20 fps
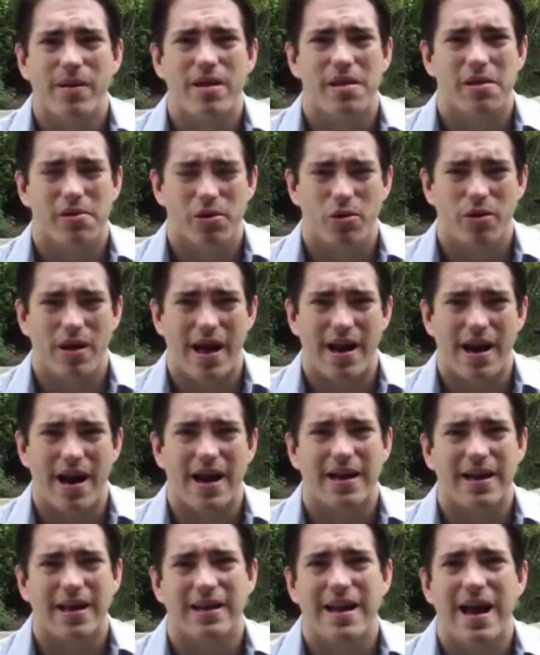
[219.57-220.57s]
been through that,
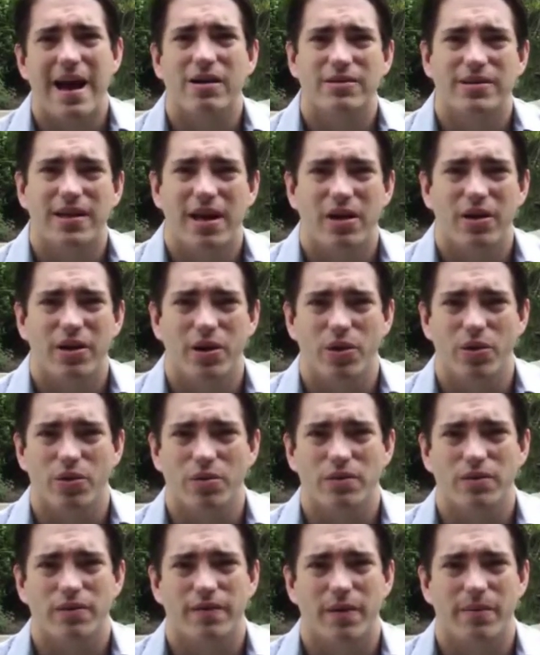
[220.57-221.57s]
I can now tell
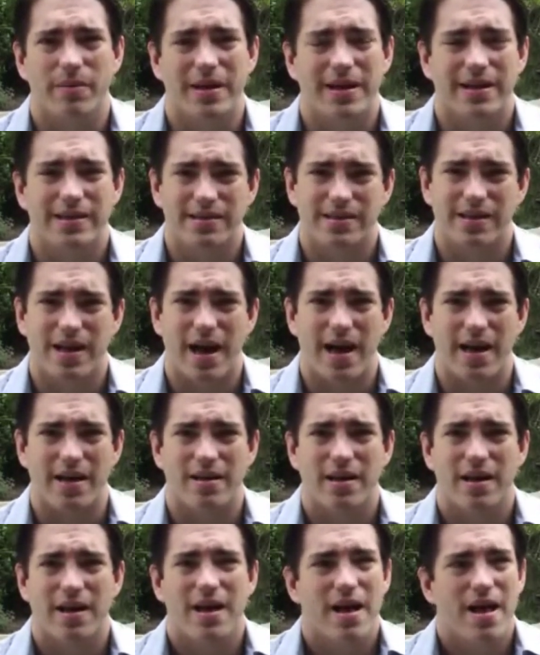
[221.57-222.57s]
you from the inside
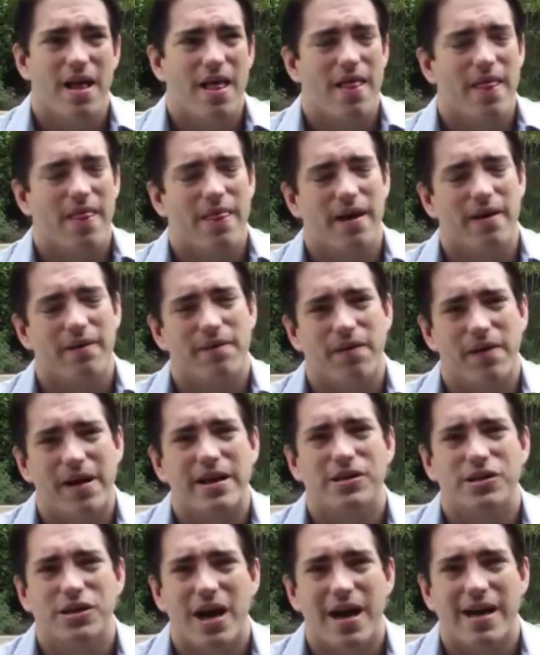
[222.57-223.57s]
that
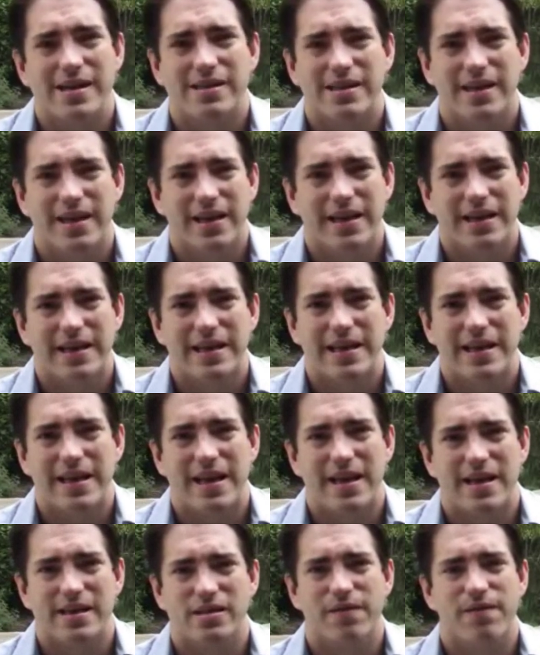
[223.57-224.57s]
franchising
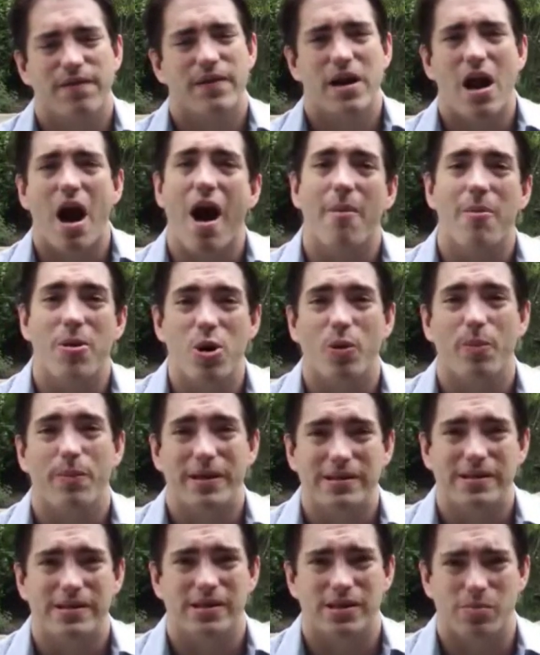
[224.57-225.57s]
is a phenomenal
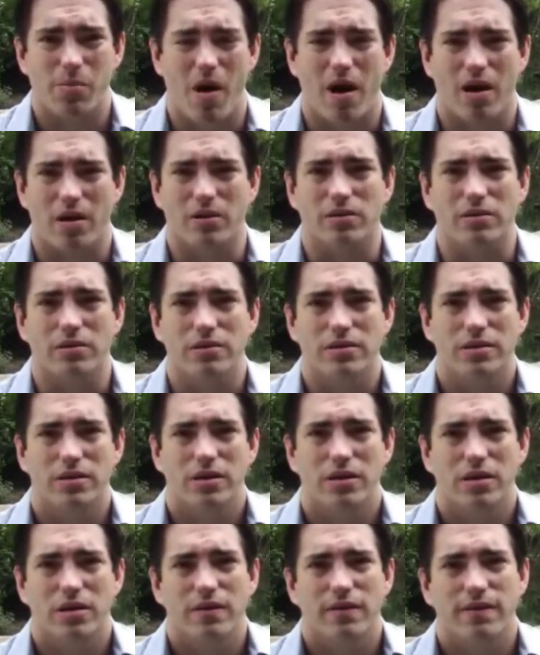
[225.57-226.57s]
business model
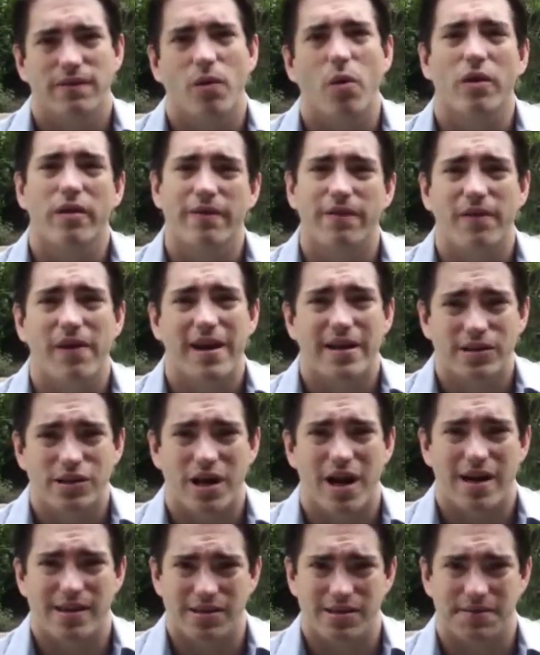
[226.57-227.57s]
for the
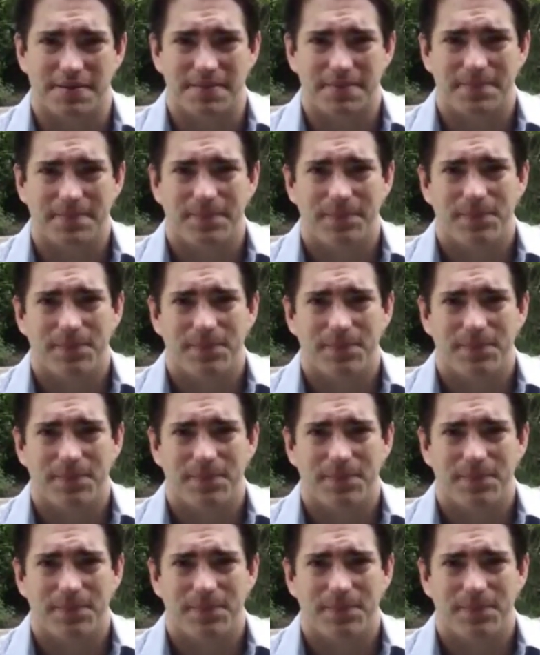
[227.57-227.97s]
franchisor.